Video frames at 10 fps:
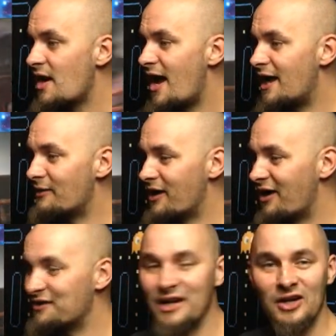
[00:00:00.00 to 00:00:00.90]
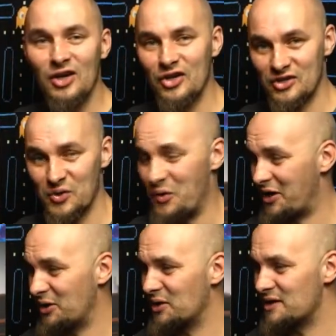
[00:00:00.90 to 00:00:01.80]
Anyway, I've done a lot of
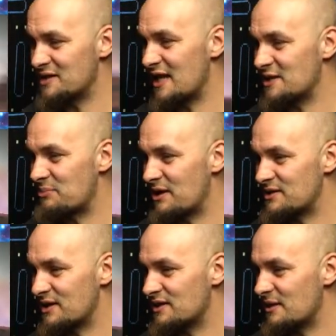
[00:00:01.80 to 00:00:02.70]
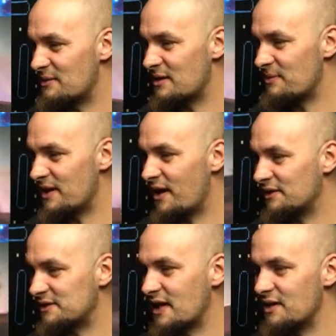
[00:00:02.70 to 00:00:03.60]
talking on this Let's Play, so it's going to be a bit
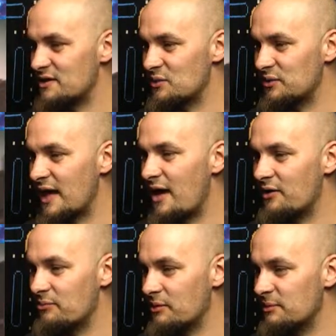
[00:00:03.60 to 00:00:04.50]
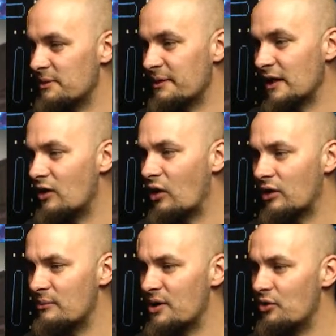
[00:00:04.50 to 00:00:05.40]
hard to cut this all down. It'll probably be a bit longer
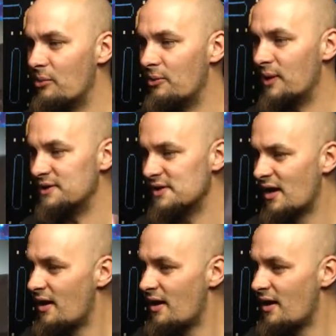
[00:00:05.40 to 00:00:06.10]
than my normal ones.